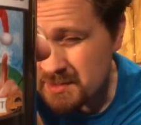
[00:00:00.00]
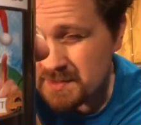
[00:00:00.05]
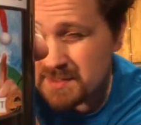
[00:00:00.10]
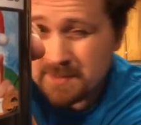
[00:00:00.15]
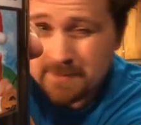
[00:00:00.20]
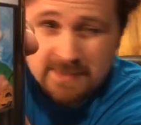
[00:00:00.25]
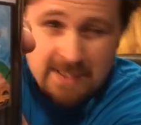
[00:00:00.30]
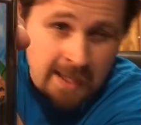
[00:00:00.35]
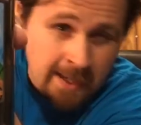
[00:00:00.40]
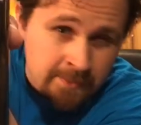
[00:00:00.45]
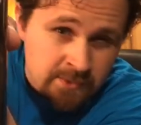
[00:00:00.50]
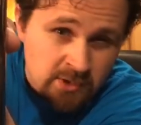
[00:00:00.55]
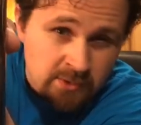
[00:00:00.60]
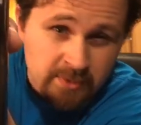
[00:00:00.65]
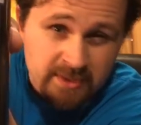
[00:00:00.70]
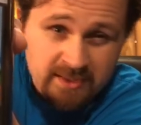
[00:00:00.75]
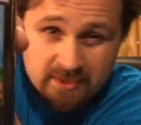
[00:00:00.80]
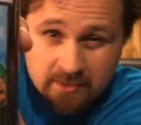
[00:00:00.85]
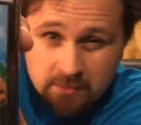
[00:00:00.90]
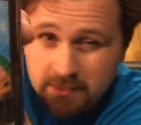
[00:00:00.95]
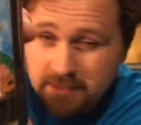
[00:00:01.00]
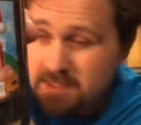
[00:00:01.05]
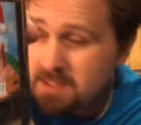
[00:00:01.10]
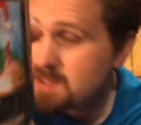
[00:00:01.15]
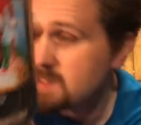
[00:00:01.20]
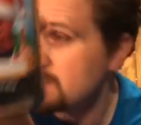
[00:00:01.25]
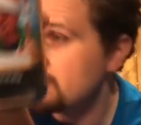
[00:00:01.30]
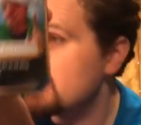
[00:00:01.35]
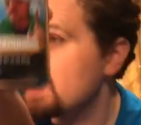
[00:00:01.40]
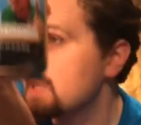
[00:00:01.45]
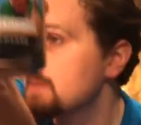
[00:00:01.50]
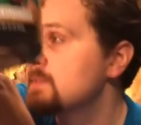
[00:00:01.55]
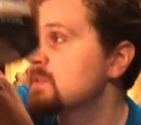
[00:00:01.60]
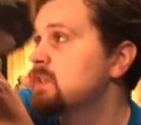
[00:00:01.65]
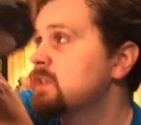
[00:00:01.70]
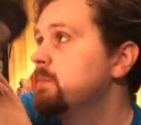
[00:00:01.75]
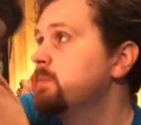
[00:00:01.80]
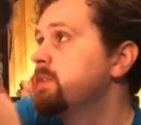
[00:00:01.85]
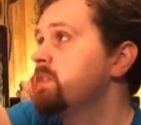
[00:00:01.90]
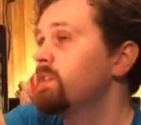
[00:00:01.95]
Sometimes it'll be three, sometimes
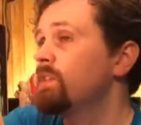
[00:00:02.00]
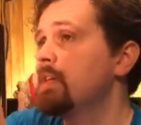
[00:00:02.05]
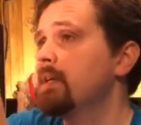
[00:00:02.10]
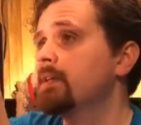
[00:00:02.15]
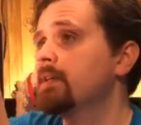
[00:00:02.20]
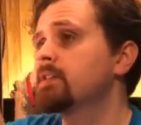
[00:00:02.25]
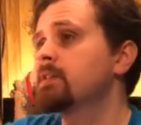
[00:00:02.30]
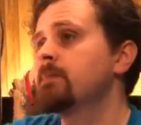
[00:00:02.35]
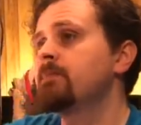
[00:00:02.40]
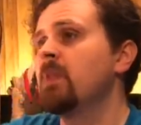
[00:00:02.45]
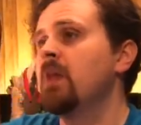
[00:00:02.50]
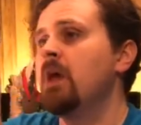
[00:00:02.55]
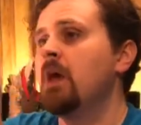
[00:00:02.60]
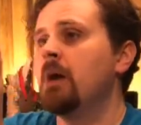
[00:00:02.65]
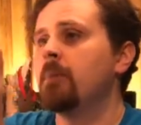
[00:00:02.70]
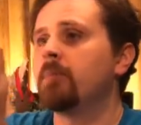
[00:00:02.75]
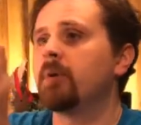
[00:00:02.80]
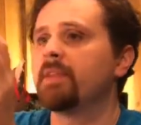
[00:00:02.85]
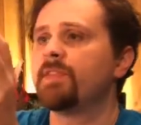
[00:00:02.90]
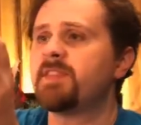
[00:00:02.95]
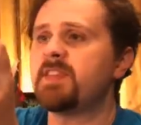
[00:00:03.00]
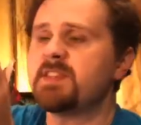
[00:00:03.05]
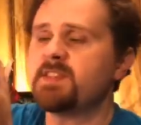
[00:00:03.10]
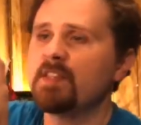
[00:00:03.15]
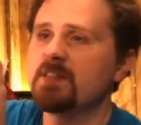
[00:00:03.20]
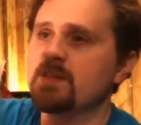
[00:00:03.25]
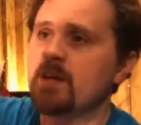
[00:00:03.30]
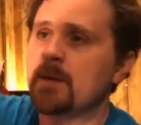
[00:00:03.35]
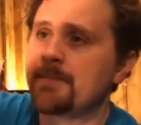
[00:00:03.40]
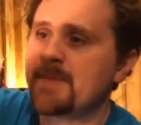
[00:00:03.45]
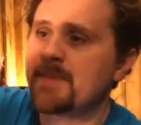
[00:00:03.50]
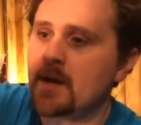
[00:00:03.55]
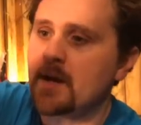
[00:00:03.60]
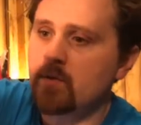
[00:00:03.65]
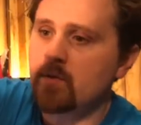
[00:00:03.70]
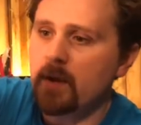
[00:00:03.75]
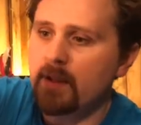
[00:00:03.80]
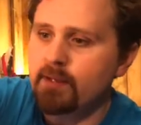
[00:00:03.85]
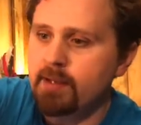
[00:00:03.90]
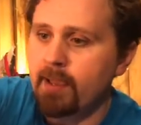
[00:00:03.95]
it'll be six, but this is up there
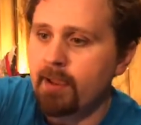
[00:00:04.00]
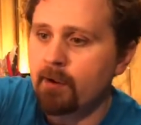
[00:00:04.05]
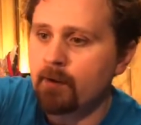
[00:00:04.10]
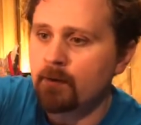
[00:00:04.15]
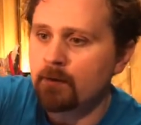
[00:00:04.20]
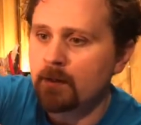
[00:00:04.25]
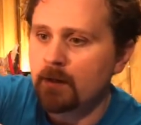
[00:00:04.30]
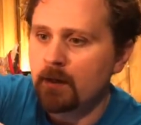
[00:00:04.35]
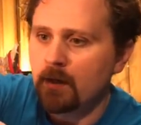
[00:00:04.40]
right now.